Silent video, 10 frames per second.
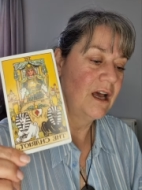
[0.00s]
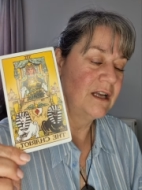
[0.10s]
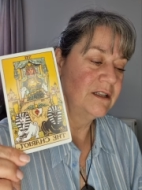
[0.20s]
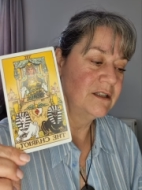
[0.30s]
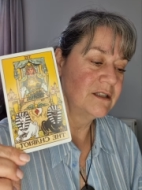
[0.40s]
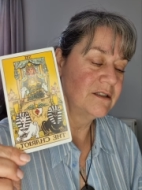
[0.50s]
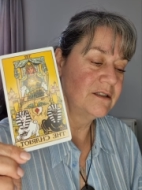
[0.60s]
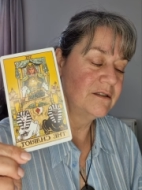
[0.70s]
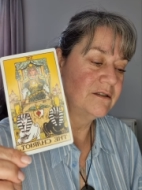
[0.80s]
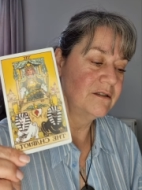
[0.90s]
and
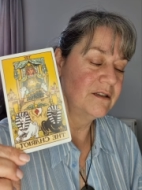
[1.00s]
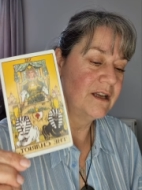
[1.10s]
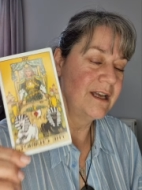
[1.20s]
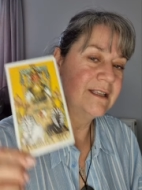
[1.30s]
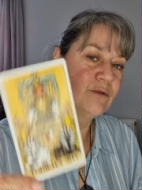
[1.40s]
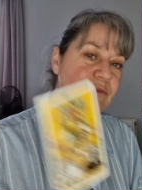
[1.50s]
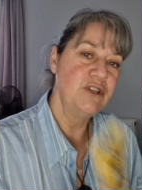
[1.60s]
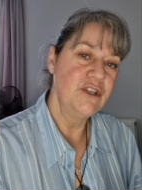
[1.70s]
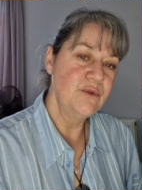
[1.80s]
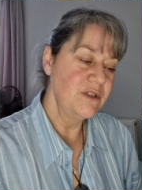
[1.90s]
it's up
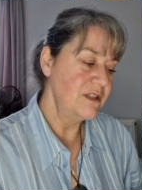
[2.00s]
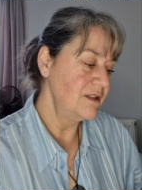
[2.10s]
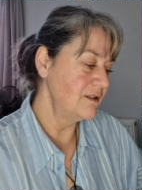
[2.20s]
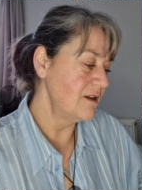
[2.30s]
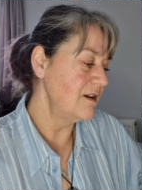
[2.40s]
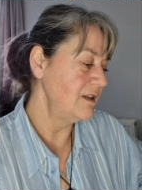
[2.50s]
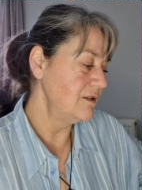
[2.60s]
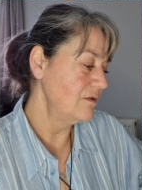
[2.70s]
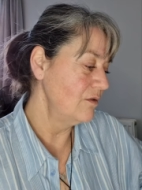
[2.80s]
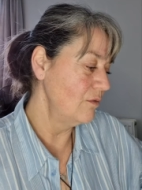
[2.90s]
to you to
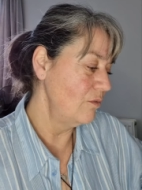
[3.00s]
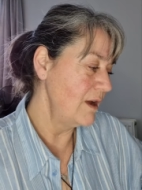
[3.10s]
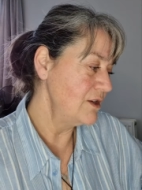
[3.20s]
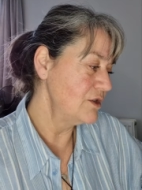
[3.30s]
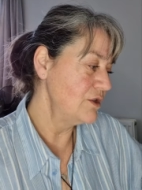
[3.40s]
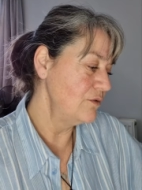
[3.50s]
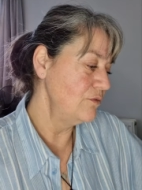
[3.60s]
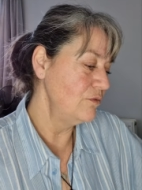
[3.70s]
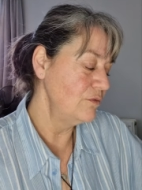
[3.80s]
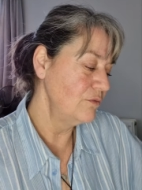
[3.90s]
decide when to